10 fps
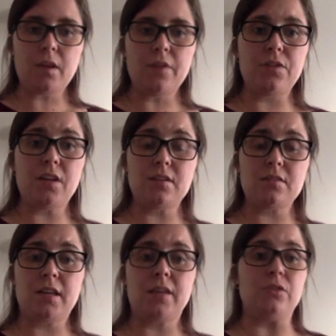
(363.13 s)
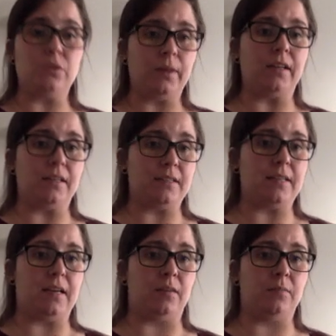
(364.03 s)
Things like doing an
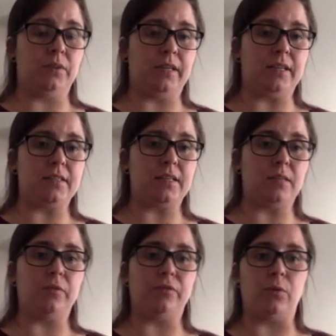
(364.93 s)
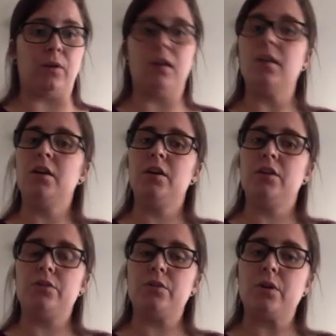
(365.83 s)
exam, like I said before,
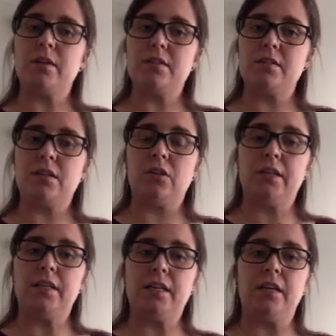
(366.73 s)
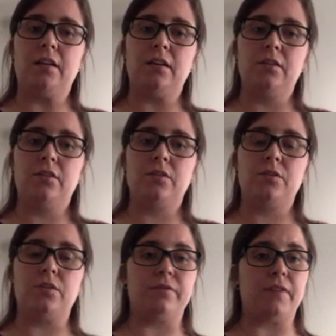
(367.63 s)
you don't necessarily need
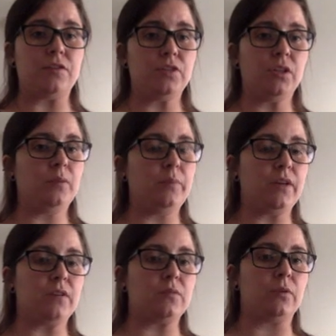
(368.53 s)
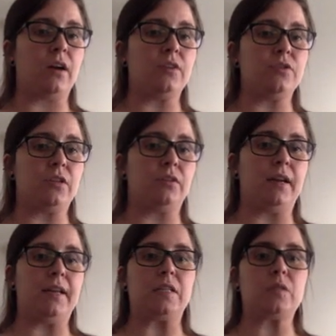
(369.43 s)
the face shield because we're not
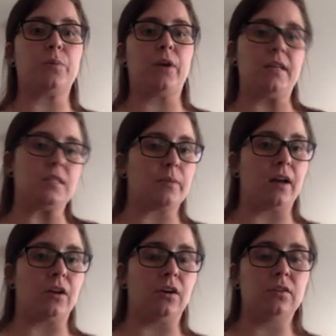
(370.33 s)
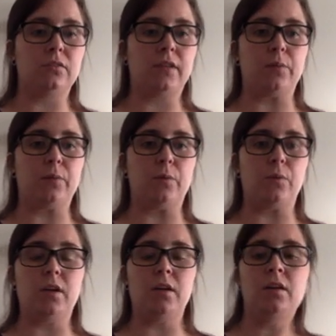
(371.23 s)
generating spray and splatter like we would.